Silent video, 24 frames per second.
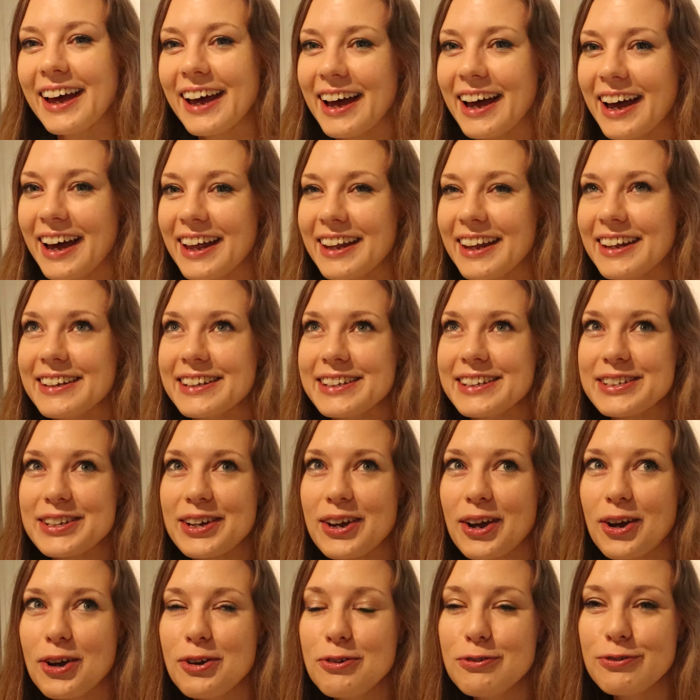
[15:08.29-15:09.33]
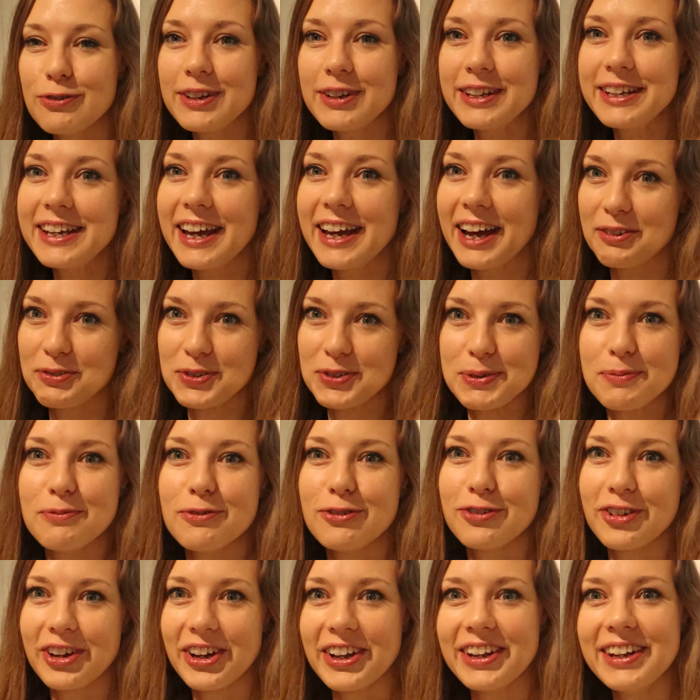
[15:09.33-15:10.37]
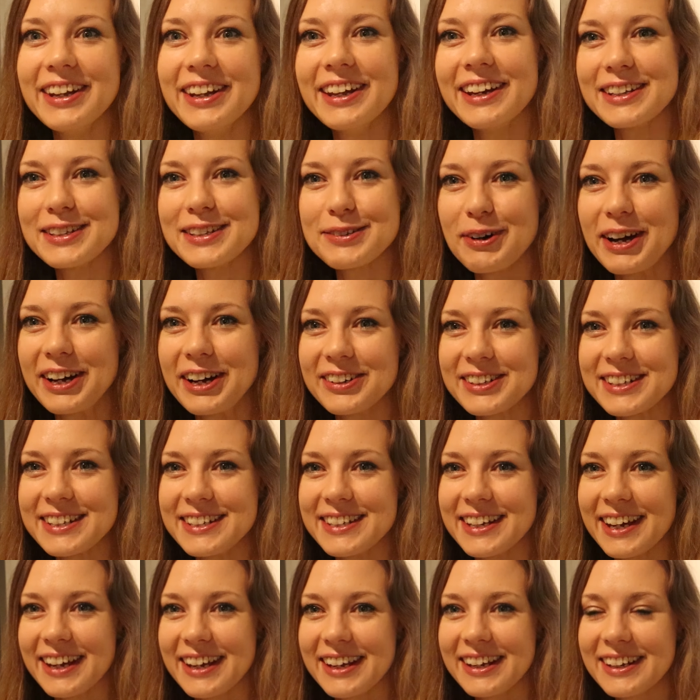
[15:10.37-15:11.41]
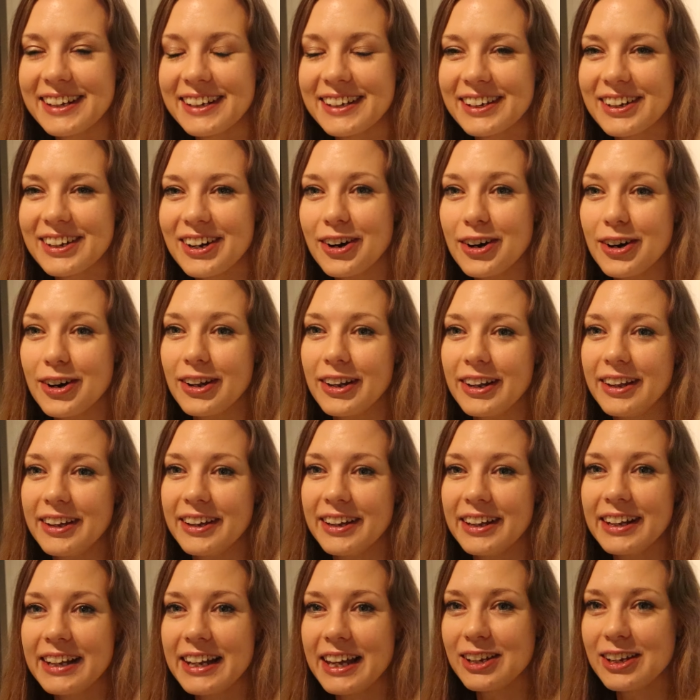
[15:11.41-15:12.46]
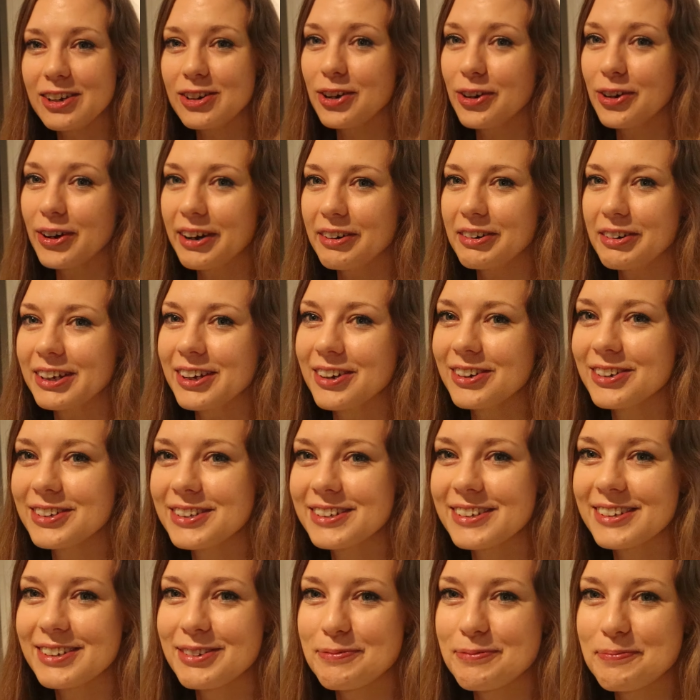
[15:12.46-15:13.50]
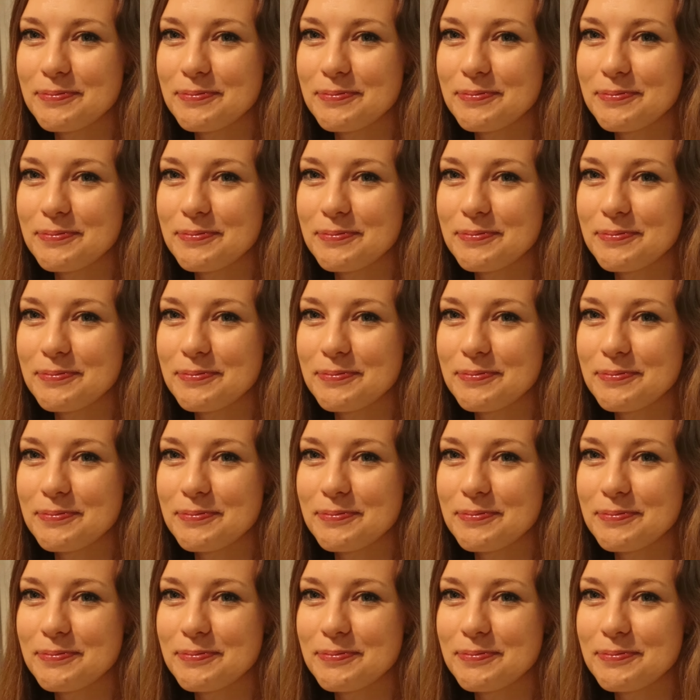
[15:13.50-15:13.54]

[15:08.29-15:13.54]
and hopefully have some fun as well today. I'll let you know how it goes.